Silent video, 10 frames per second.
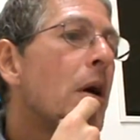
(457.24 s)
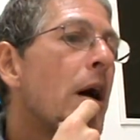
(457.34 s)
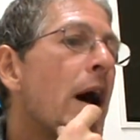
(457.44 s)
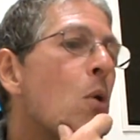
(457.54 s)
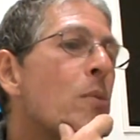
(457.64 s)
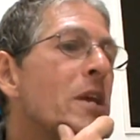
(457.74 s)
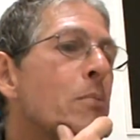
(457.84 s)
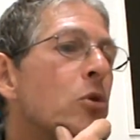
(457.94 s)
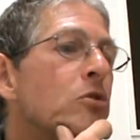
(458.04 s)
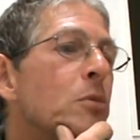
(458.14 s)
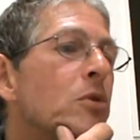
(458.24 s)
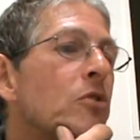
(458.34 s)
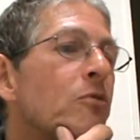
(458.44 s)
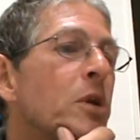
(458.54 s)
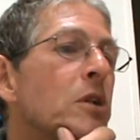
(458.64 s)
how many
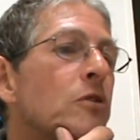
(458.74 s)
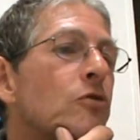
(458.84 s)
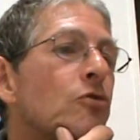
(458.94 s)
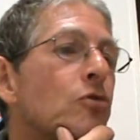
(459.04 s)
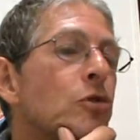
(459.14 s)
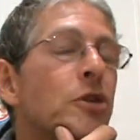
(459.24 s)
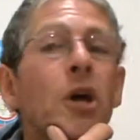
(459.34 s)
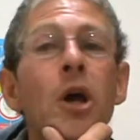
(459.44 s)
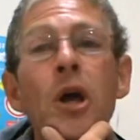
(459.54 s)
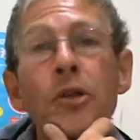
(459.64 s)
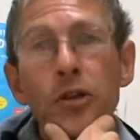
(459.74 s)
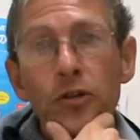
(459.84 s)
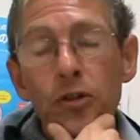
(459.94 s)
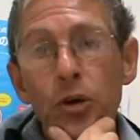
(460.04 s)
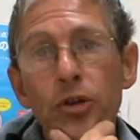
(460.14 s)
monuments have been destroyed?
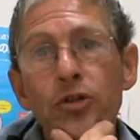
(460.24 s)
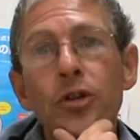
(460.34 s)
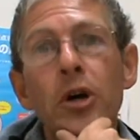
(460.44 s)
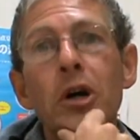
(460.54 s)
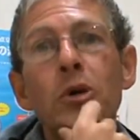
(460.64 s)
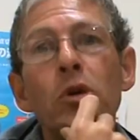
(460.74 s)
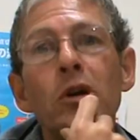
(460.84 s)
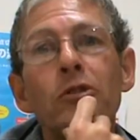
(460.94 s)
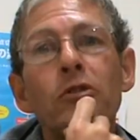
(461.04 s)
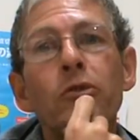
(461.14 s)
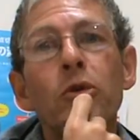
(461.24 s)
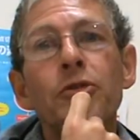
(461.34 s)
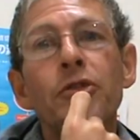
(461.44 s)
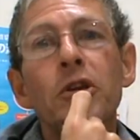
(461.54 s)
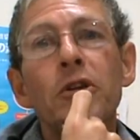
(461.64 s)
This is a question that I will ask the
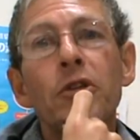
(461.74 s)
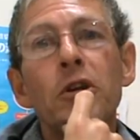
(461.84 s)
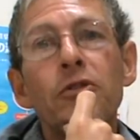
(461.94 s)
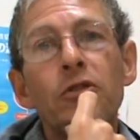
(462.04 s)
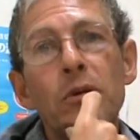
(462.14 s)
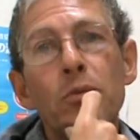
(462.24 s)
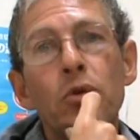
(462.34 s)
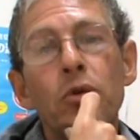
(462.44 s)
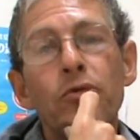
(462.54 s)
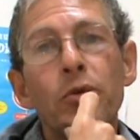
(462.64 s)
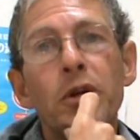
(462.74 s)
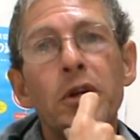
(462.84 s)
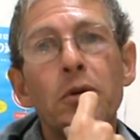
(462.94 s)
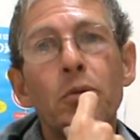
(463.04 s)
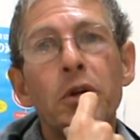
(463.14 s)
volunteers, and I'll see more of when I
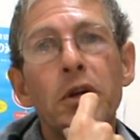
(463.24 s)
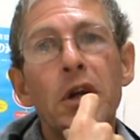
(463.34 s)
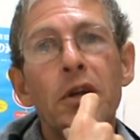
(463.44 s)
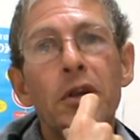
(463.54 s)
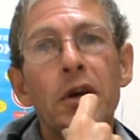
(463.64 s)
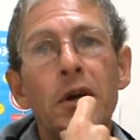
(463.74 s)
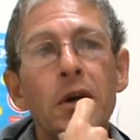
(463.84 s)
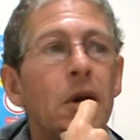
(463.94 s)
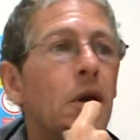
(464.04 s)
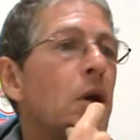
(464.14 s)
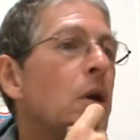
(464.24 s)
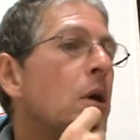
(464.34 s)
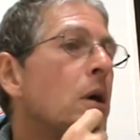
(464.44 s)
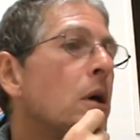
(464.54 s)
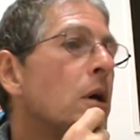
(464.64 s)
when I get there.
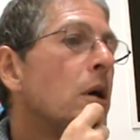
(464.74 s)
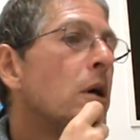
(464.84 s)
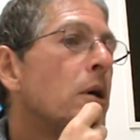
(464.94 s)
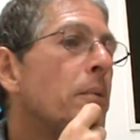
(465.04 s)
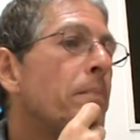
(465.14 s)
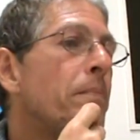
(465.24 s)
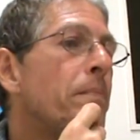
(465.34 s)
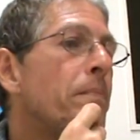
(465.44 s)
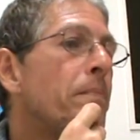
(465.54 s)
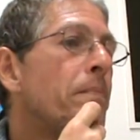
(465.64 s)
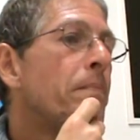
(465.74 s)
Um,